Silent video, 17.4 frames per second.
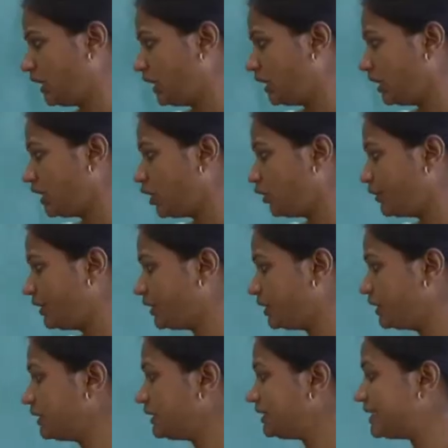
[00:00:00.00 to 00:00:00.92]
Now
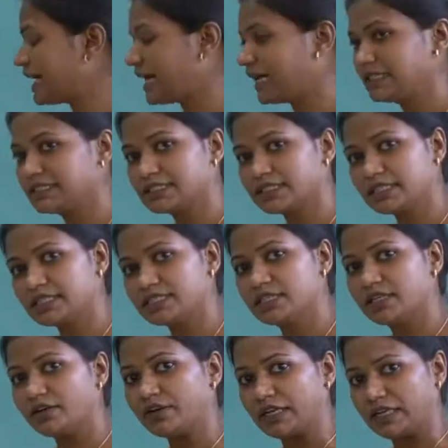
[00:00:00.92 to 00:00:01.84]
here that is
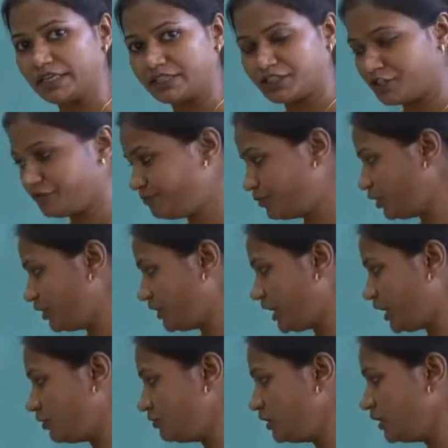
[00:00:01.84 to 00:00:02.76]
the relative
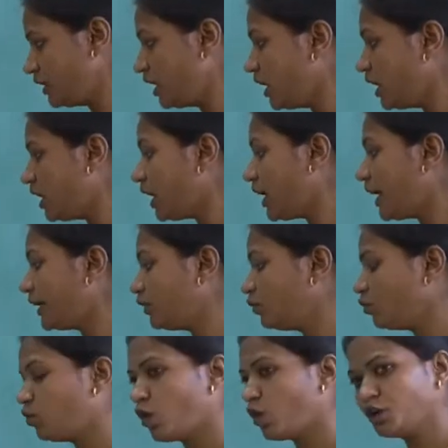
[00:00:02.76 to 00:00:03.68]
pronoun
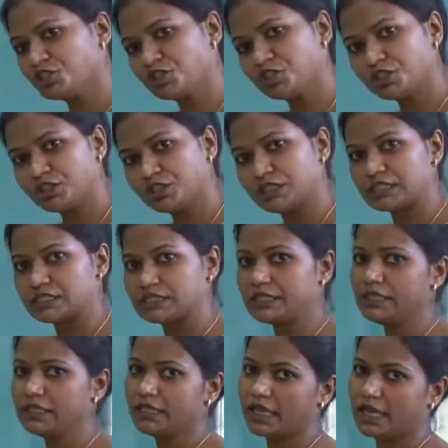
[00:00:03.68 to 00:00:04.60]
and watch is
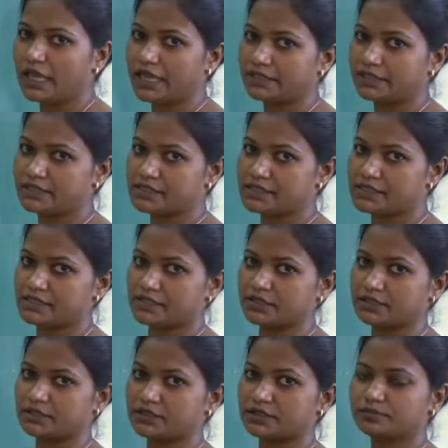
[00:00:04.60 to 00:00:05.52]
the
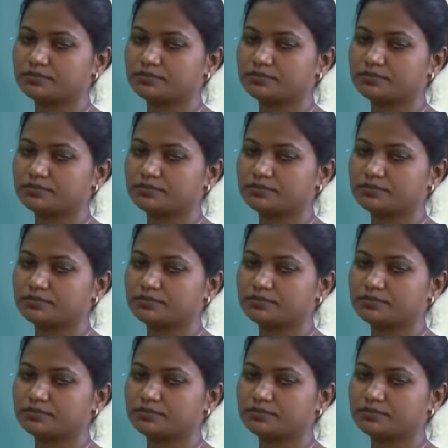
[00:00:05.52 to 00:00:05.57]
antecedent.